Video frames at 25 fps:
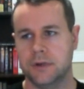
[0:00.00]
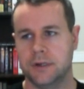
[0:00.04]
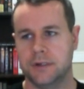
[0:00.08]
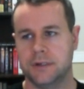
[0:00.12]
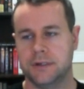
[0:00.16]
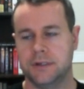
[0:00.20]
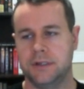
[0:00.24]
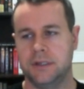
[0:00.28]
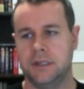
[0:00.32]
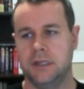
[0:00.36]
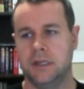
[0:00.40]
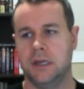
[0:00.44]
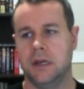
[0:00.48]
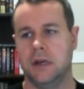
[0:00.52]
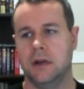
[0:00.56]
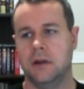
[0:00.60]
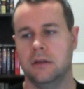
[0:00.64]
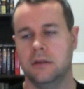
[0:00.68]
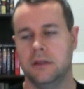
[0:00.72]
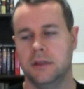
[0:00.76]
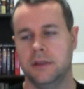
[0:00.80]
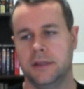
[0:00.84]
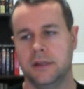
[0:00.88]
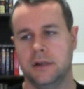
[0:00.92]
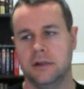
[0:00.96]
Drush D
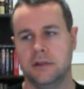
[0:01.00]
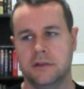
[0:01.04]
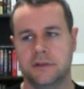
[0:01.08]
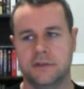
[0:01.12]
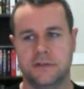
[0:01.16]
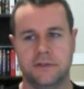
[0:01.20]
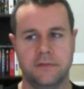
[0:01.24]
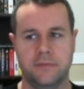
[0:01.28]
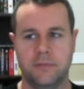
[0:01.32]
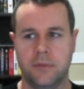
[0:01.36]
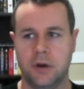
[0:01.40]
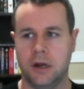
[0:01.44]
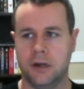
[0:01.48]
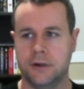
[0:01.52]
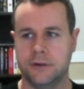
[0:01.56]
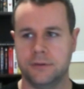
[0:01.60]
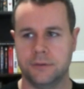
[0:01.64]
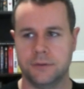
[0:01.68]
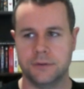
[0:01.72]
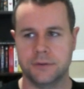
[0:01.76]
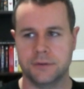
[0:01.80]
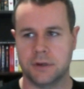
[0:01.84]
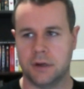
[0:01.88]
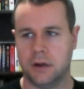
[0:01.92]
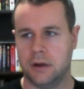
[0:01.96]
L, and then a list of
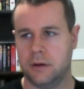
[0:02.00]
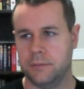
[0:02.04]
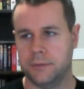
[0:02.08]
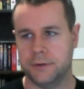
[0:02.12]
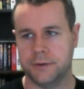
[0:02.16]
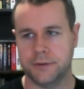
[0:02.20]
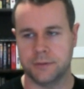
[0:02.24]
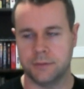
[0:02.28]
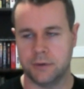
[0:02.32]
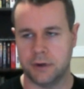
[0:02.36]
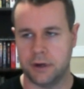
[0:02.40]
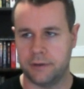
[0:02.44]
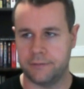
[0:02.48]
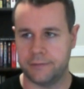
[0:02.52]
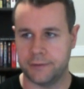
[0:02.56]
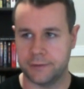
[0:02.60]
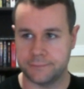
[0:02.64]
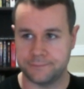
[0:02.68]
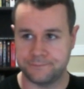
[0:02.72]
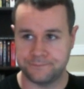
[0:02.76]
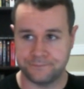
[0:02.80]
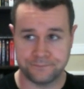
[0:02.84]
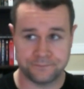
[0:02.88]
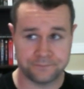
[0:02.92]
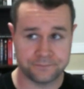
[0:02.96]
modules, commerce, whatever.
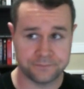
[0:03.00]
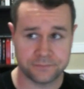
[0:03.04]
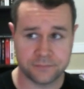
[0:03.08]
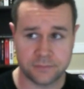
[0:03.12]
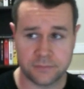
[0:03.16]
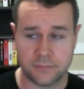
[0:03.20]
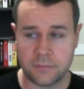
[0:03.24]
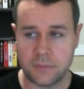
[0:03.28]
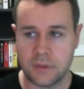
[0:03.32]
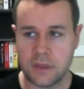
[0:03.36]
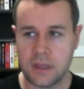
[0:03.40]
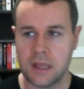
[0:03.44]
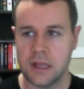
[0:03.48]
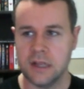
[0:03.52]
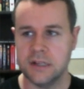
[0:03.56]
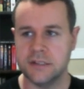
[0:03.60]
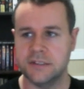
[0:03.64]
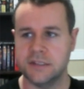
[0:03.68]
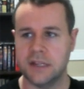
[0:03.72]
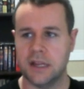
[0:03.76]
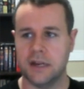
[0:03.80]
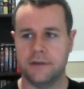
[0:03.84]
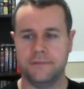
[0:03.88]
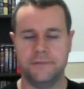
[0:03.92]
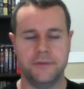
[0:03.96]

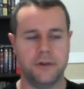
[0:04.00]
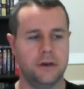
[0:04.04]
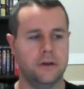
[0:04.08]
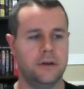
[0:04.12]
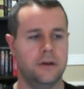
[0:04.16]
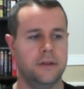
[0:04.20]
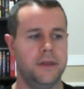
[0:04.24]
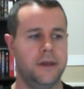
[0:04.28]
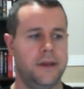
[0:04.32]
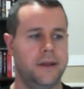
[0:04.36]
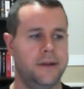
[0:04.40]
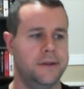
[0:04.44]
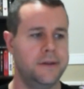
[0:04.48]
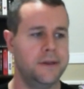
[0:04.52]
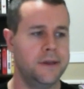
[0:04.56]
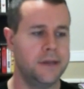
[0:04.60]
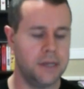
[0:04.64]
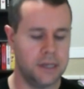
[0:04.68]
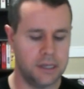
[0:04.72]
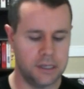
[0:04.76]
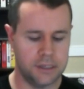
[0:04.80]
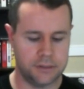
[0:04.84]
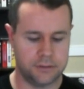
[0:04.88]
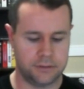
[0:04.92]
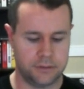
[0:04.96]
Instead, I've done all that.
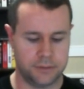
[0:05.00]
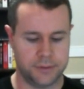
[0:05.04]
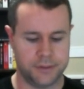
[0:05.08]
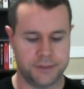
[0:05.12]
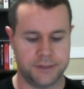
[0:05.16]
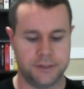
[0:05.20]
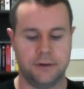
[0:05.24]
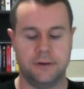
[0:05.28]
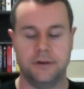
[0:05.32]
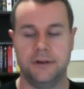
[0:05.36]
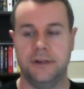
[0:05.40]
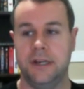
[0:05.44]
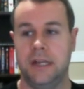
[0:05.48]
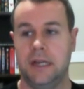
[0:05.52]
So I'm going to